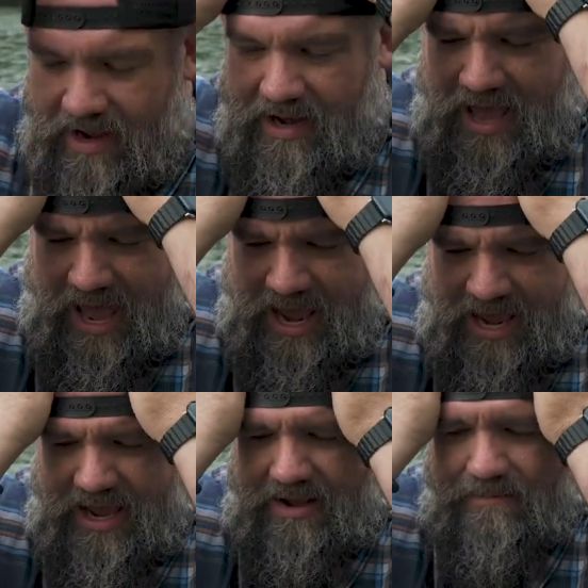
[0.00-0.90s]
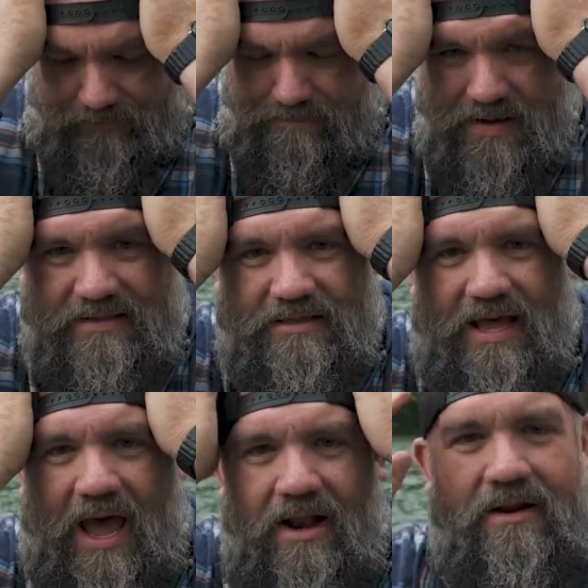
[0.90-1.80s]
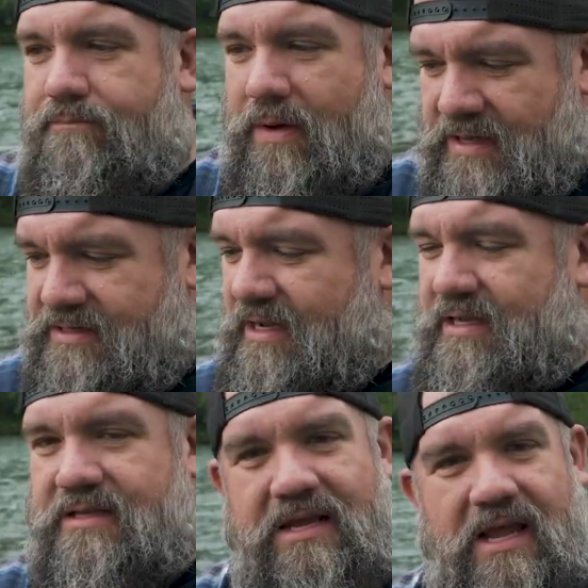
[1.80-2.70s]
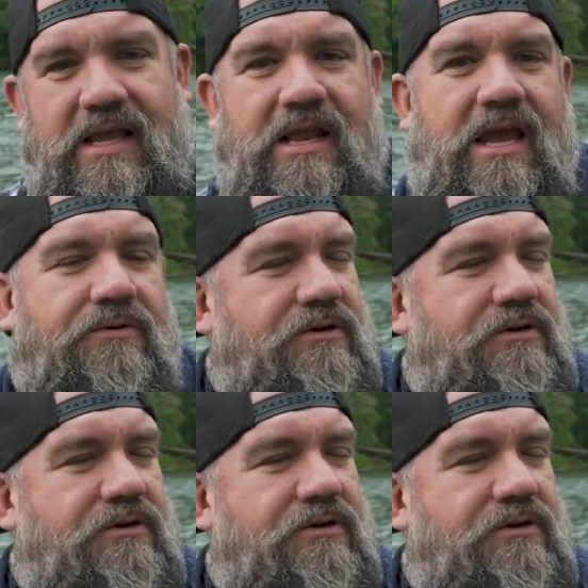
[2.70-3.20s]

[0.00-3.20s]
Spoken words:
And I miss that basic dignity and